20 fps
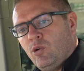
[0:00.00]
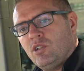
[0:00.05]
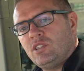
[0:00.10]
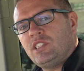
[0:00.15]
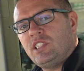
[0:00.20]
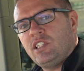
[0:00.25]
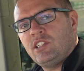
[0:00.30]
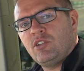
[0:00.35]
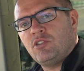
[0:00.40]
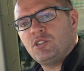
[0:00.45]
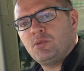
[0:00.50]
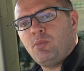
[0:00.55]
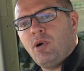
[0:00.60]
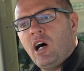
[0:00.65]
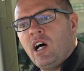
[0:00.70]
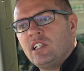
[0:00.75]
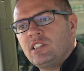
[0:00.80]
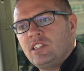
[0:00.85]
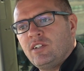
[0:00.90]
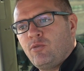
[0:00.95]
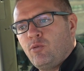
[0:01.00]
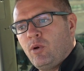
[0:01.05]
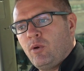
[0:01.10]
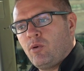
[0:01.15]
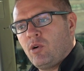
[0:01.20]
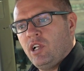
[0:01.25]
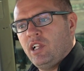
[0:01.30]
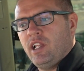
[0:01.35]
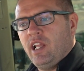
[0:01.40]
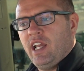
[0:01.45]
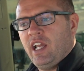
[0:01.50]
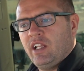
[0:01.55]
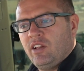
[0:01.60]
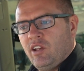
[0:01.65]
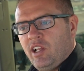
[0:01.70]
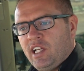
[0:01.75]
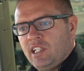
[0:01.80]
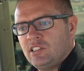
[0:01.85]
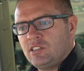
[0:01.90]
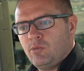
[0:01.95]
will see those spots if we were in the
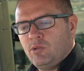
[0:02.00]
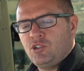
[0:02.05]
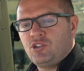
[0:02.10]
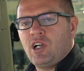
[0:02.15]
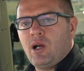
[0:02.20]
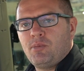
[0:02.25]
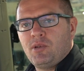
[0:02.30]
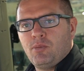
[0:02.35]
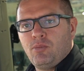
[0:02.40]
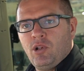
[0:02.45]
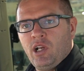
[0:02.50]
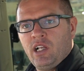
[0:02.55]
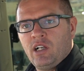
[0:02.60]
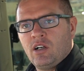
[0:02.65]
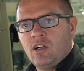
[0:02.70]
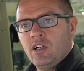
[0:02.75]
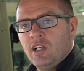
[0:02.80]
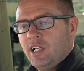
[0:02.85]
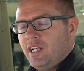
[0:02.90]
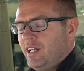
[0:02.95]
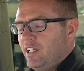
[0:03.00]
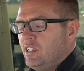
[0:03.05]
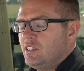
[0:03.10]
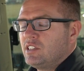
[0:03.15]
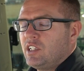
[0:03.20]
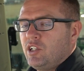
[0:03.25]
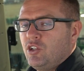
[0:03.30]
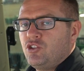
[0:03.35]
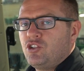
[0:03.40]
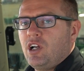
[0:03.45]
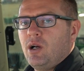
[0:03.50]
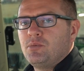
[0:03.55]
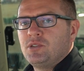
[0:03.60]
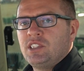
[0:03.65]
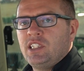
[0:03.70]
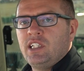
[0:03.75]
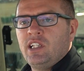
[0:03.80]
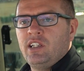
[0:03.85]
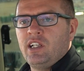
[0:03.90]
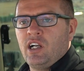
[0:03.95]
headlands and we drop the planter. It is going to drop
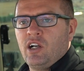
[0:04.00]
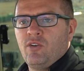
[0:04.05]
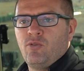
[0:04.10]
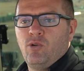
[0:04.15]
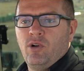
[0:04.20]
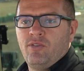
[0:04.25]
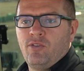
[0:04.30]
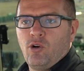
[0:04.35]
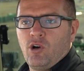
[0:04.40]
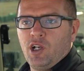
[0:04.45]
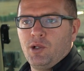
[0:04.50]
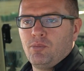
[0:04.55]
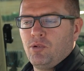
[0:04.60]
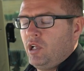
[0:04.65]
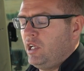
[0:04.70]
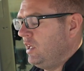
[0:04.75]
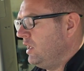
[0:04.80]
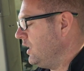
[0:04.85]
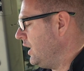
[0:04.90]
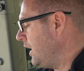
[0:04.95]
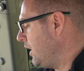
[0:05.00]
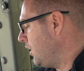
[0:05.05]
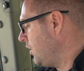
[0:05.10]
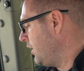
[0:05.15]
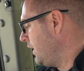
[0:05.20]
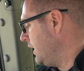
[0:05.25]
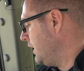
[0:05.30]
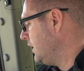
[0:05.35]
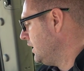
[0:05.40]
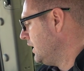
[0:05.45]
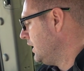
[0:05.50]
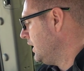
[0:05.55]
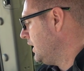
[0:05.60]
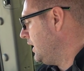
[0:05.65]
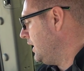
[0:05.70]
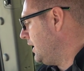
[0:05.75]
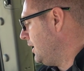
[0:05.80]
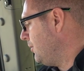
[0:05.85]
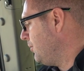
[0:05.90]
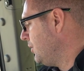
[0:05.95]
seed there if we've already planted that area.
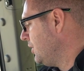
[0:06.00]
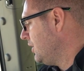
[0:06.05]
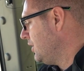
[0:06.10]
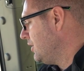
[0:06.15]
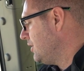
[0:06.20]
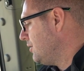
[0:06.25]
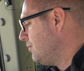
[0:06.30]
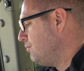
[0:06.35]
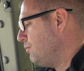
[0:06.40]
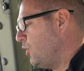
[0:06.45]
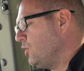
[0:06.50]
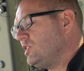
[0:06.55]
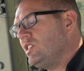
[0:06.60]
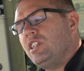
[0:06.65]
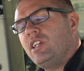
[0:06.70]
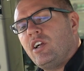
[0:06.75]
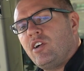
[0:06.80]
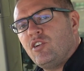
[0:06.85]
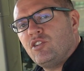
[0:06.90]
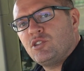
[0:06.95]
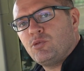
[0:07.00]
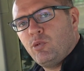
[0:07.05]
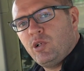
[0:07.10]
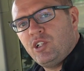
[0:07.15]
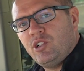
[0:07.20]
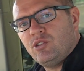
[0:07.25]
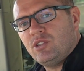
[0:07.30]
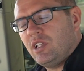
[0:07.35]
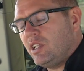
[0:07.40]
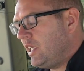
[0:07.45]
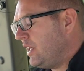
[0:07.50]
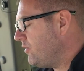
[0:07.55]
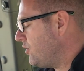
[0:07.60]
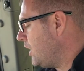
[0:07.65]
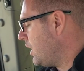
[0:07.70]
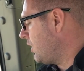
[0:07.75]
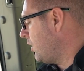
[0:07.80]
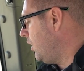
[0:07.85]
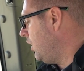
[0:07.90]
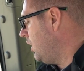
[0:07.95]
Um, most scenarios, we do leave
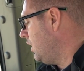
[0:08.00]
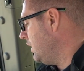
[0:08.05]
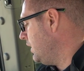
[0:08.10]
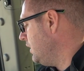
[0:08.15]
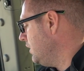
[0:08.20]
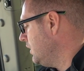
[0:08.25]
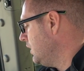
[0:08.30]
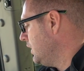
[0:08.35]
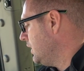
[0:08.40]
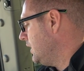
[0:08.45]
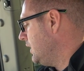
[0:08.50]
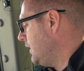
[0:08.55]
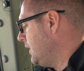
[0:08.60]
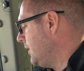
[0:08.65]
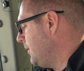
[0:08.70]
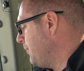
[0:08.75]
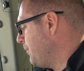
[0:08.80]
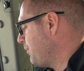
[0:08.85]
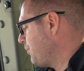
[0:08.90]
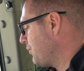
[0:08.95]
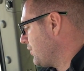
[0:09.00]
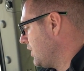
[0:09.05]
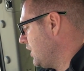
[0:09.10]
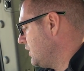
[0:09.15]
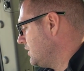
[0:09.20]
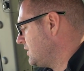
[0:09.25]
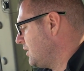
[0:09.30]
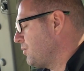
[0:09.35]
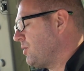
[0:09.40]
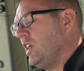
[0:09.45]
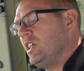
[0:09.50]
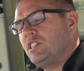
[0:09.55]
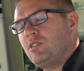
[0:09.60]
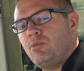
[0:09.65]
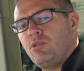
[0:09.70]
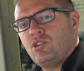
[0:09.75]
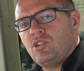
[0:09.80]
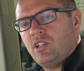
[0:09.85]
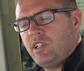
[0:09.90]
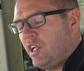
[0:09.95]
that on. Um, some
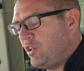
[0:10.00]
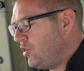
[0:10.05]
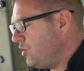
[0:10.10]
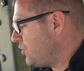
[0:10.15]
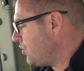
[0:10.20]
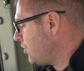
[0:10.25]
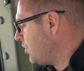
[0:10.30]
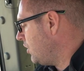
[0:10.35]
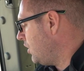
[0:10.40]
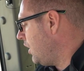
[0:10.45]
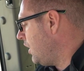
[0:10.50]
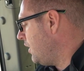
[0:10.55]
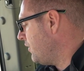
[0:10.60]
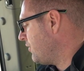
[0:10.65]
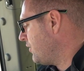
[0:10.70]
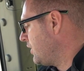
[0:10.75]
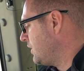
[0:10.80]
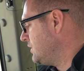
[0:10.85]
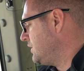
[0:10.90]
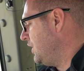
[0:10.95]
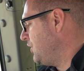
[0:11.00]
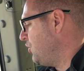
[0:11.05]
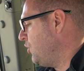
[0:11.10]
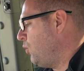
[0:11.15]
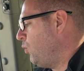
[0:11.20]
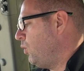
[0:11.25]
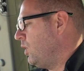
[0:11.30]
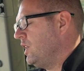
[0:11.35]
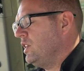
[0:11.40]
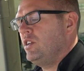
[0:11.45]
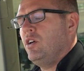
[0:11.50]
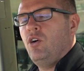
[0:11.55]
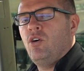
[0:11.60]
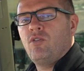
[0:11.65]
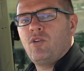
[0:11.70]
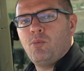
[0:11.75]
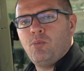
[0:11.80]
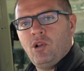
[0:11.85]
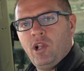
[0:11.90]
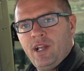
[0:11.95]
customers, they do turn it off because they don't want it to
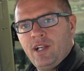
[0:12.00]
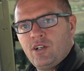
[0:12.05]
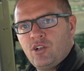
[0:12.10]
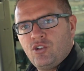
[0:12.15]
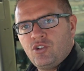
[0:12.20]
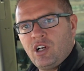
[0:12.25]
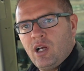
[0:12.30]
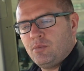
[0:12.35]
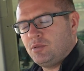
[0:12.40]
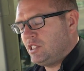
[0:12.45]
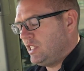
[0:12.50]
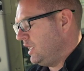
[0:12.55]
overplant or drop